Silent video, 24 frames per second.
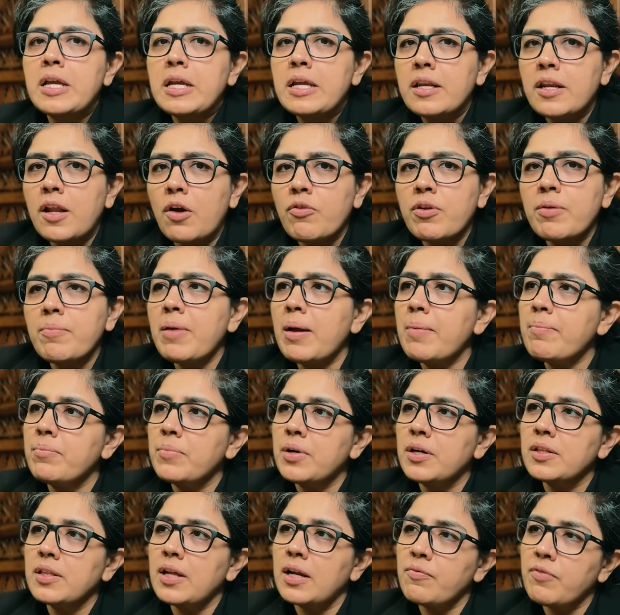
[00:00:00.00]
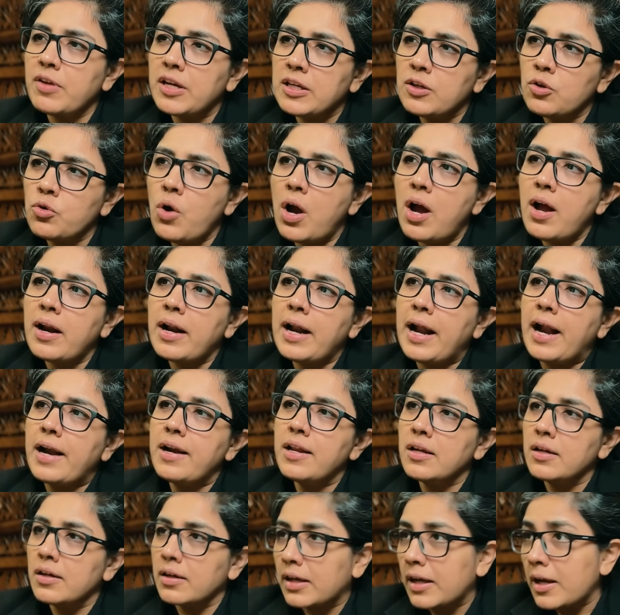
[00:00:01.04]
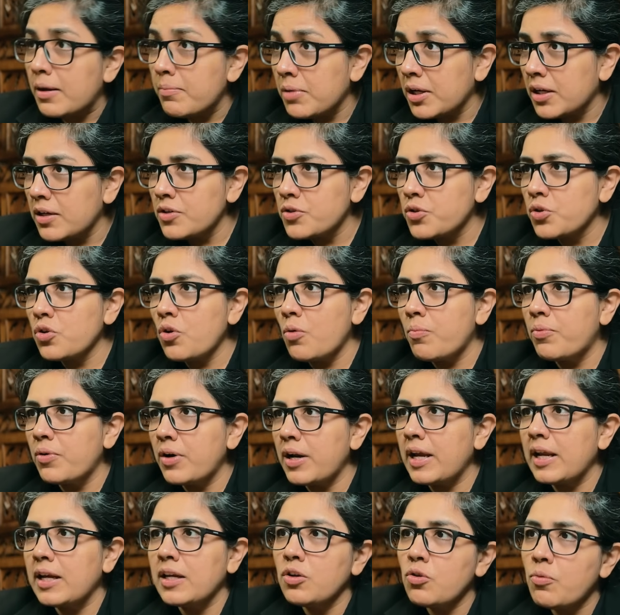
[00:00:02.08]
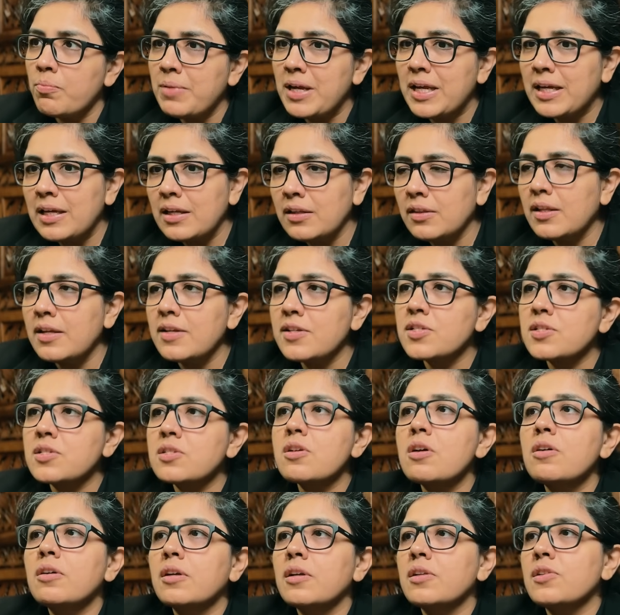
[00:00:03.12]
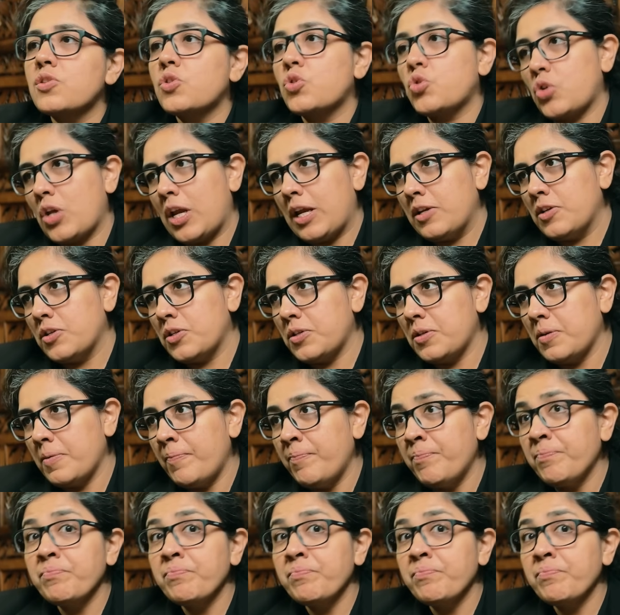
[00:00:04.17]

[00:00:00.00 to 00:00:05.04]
Now remember that when you are adding a chemical to your brain, you're making these circuits change.